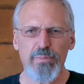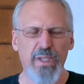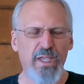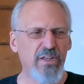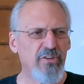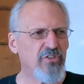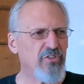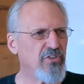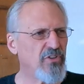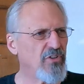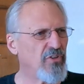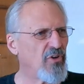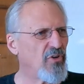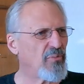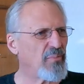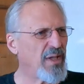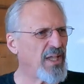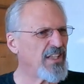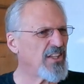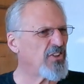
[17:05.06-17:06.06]
pages and you
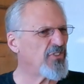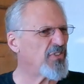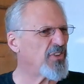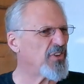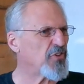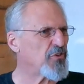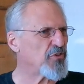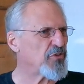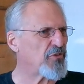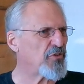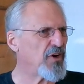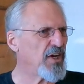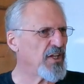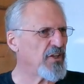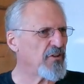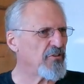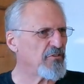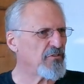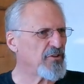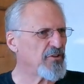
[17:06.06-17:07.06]
go, man, this feels
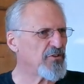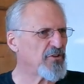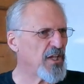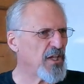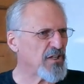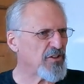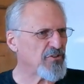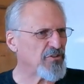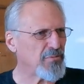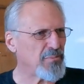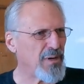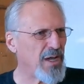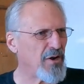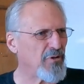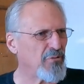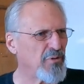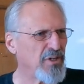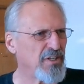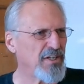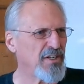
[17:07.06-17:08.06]
frail. It feels like it's
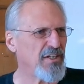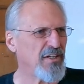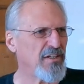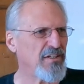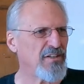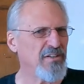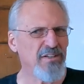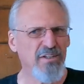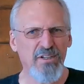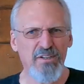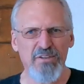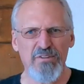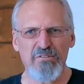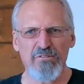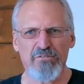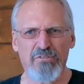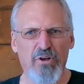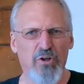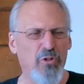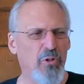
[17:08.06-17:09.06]
about ready to
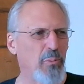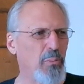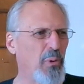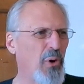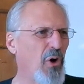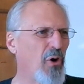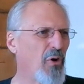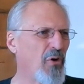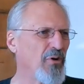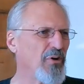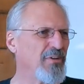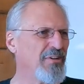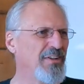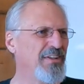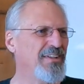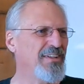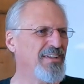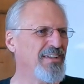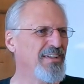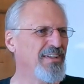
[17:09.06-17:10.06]
fall apart.
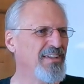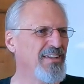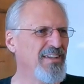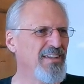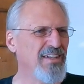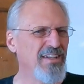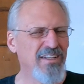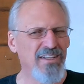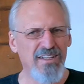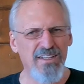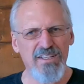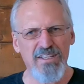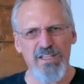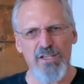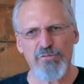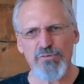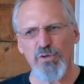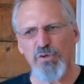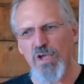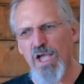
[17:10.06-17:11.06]

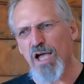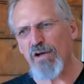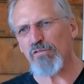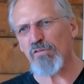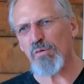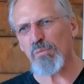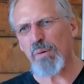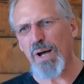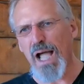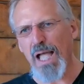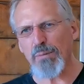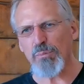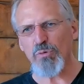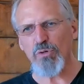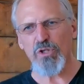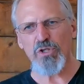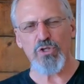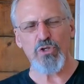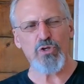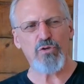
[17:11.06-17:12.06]
If you have a
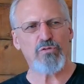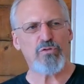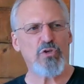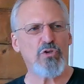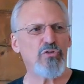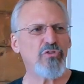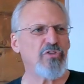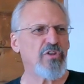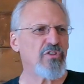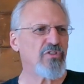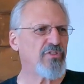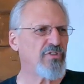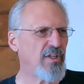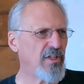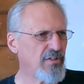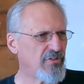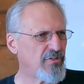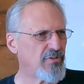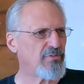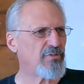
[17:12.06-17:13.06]
Bible that you've used
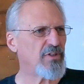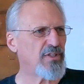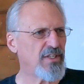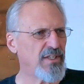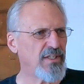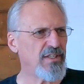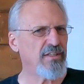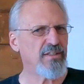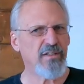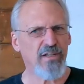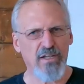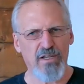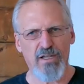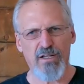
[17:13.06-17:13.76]
extensively,